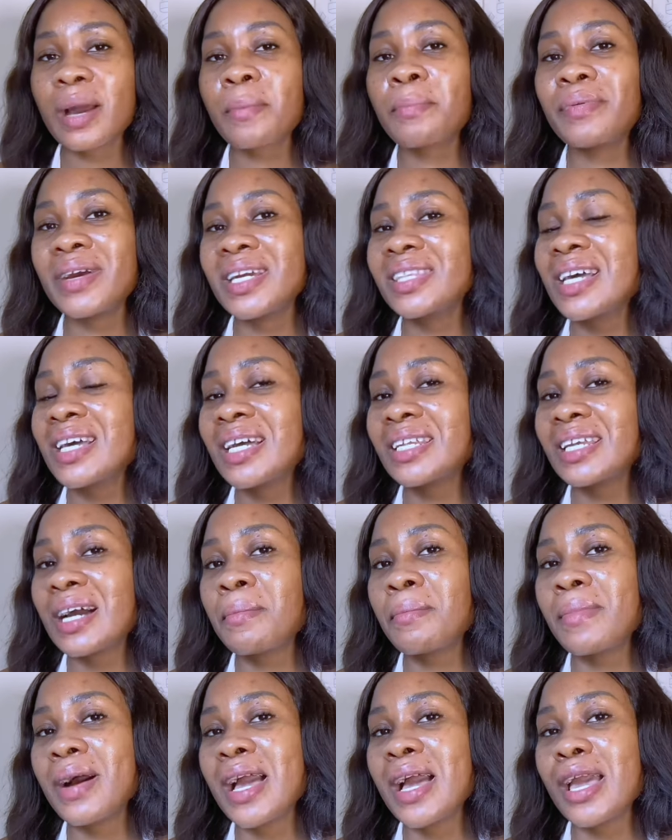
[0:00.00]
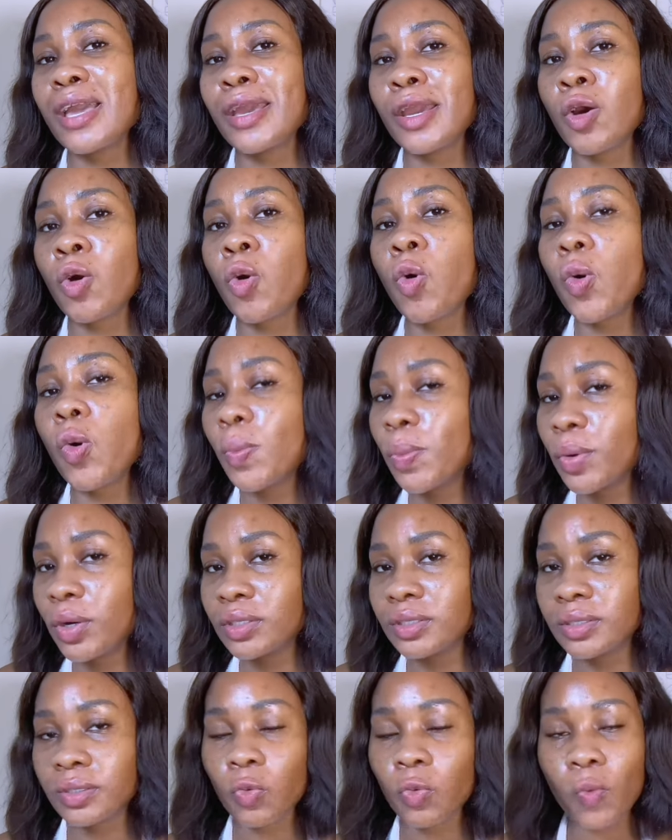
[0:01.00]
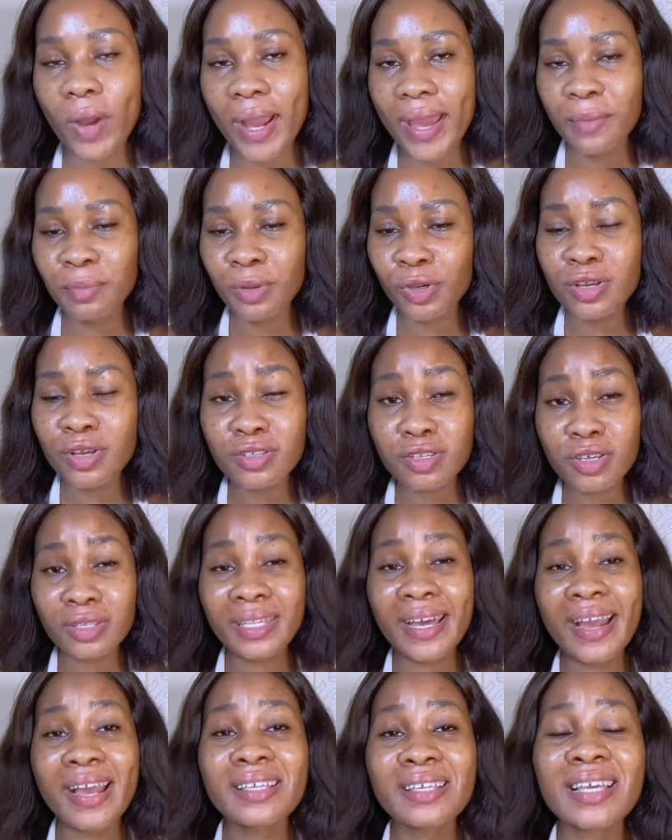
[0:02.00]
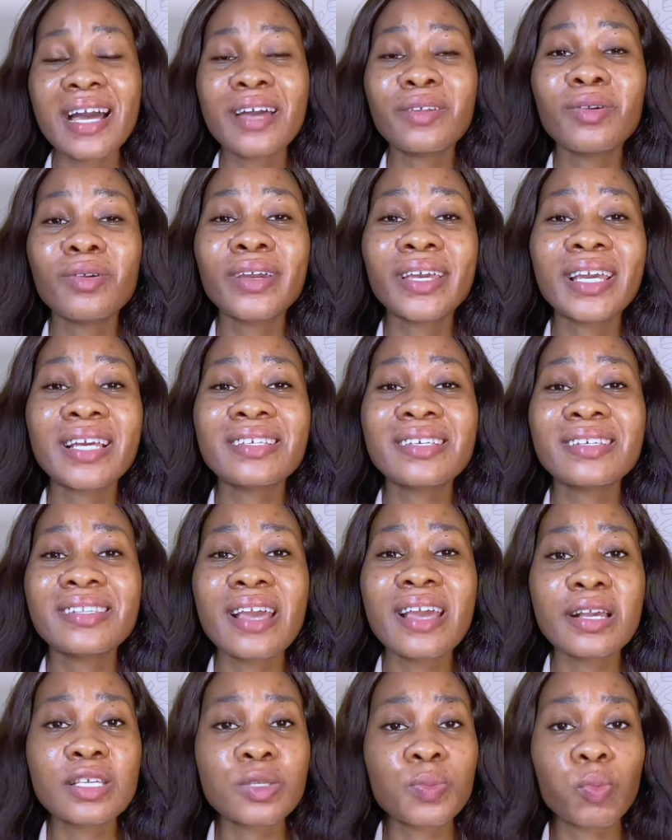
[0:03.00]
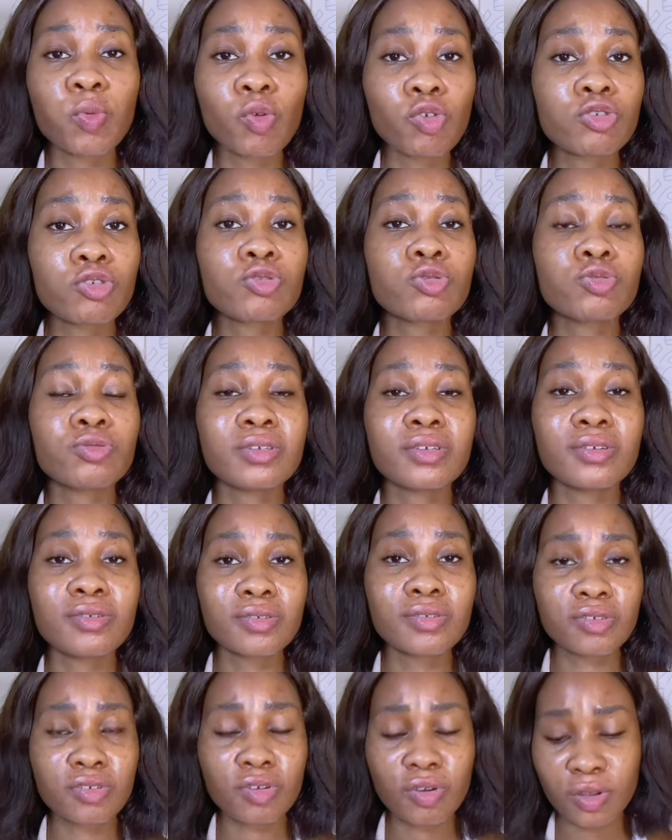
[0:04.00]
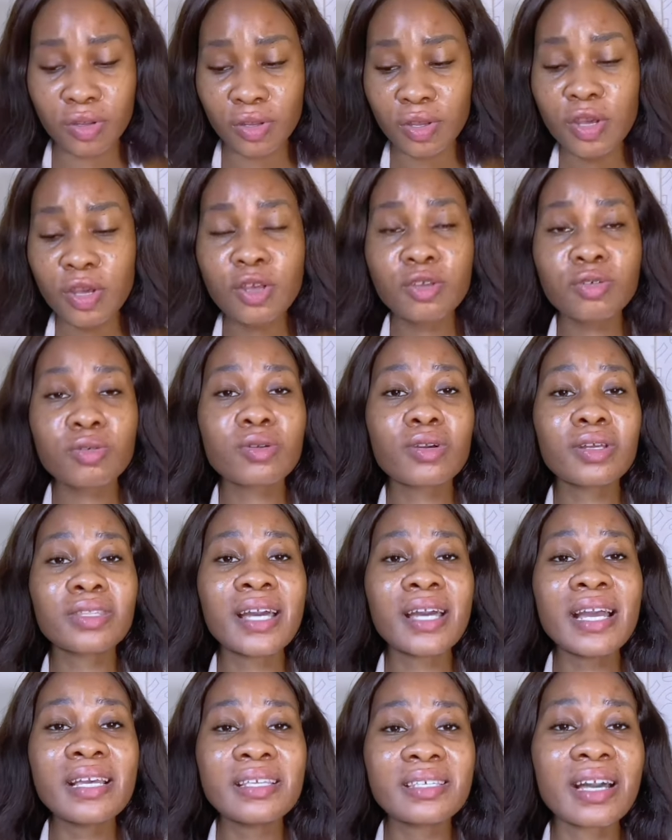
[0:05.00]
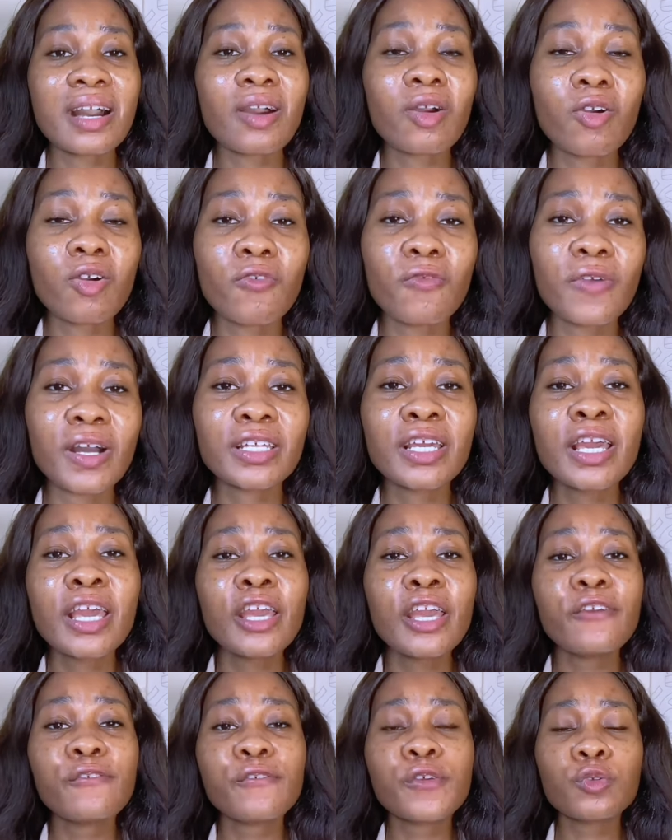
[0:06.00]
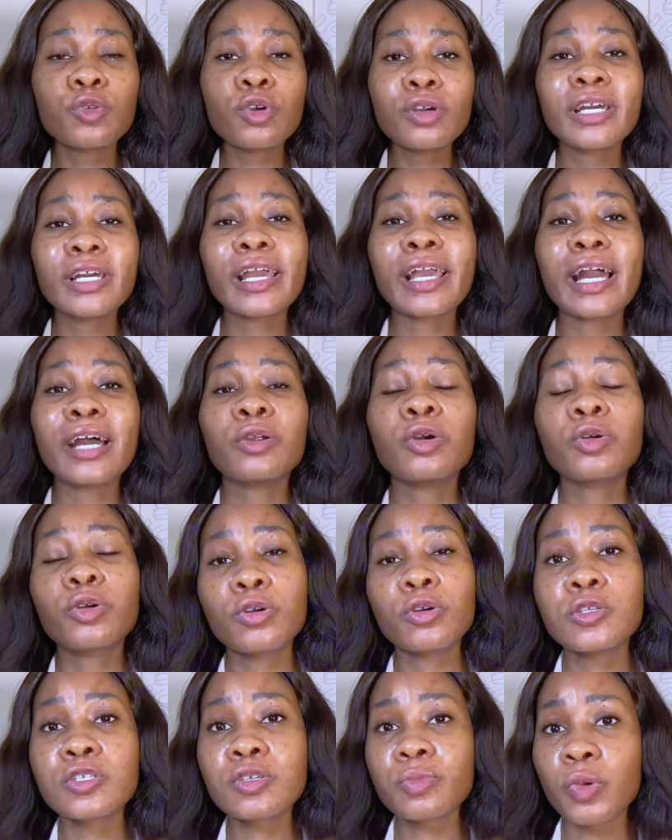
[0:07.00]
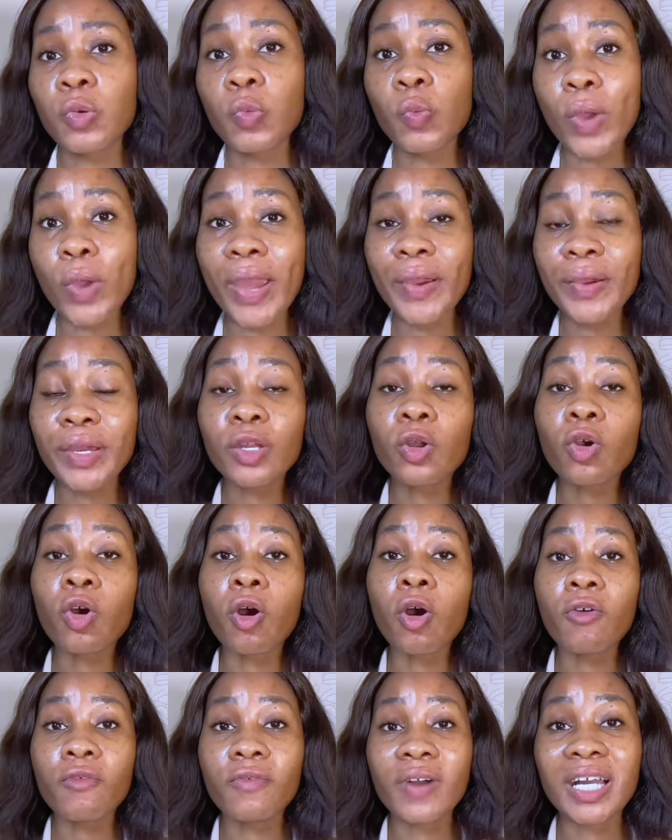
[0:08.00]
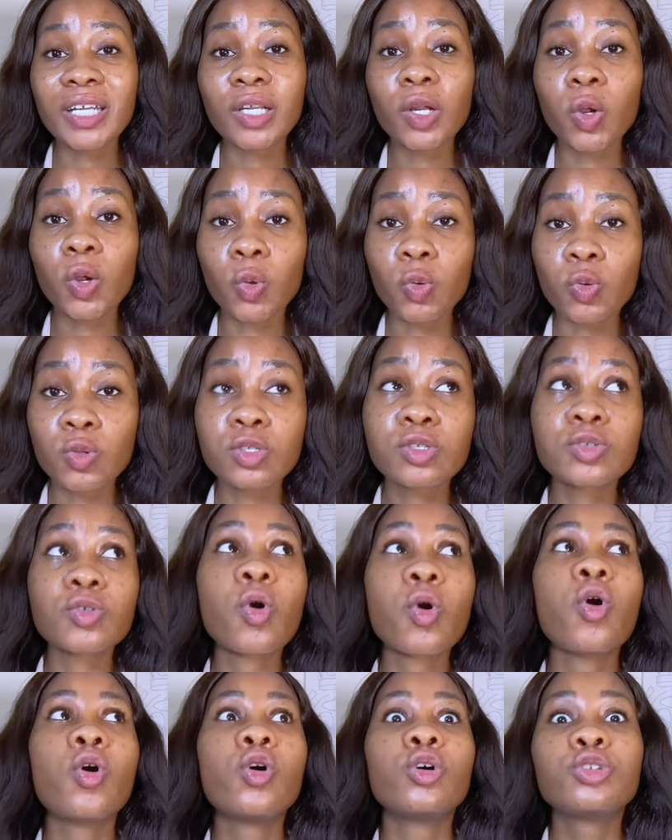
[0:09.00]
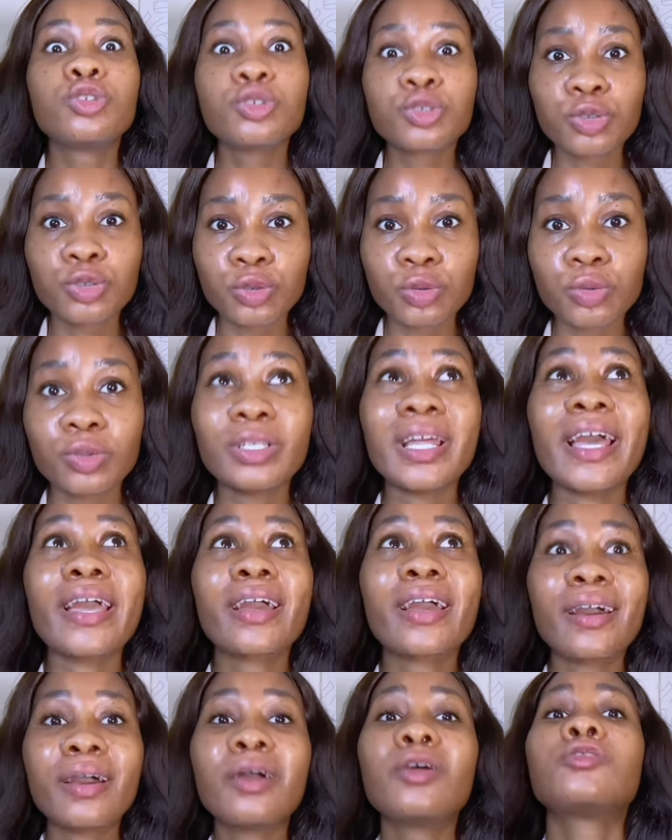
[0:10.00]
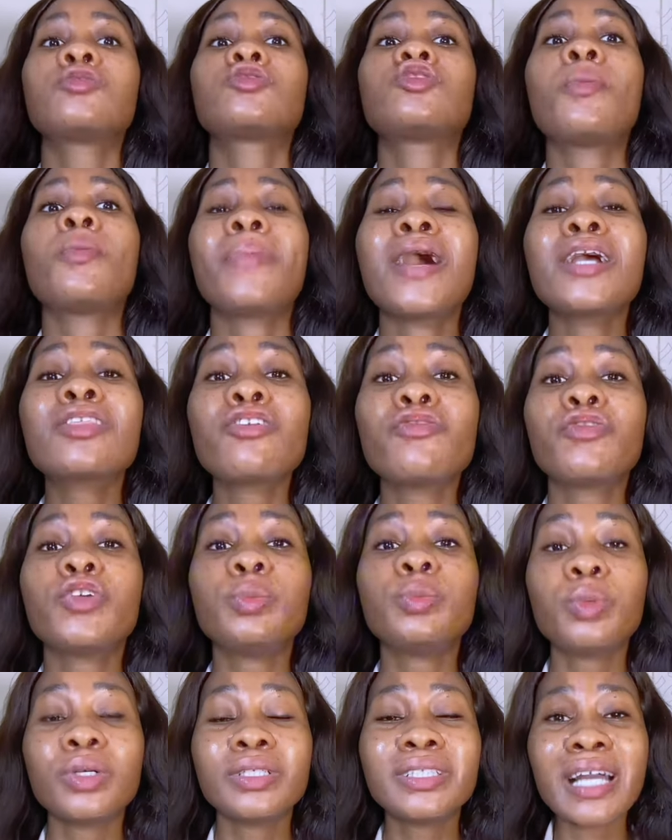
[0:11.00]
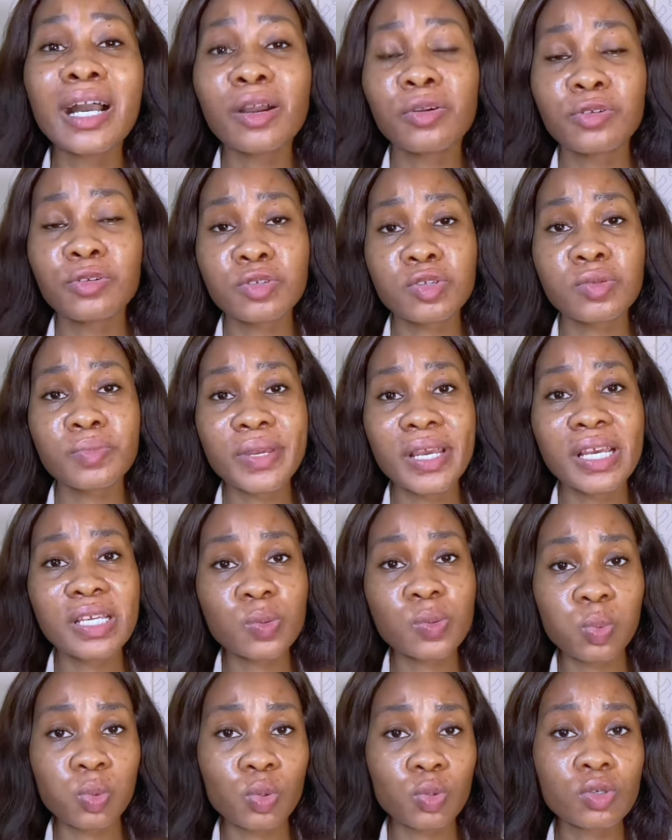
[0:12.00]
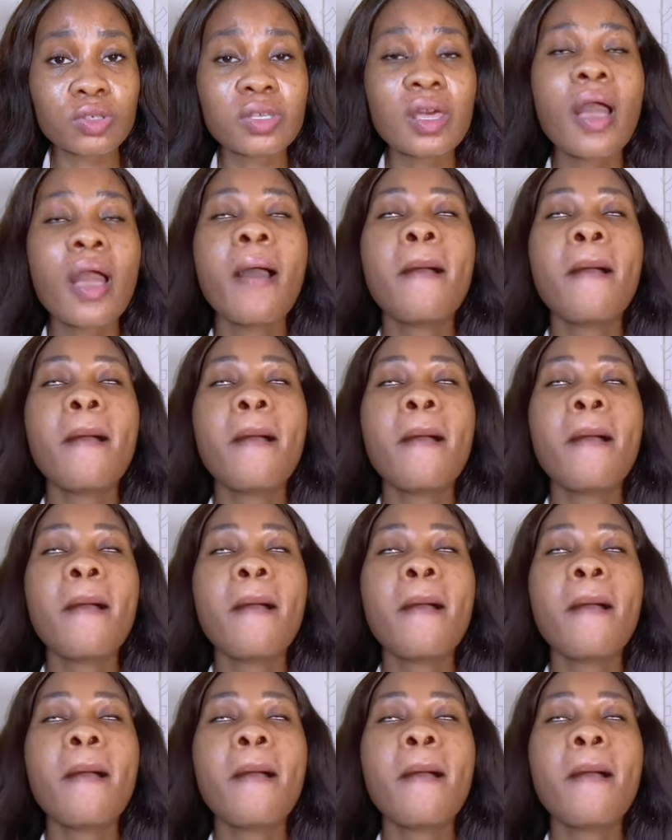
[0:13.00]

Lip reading: brighter than my whole body. Why? Because your tans are not getting exposed to the sun, so your tans are covered. If you know that you are not going to be wearing covered clothes or through, like, some part of your body are going to be exposed,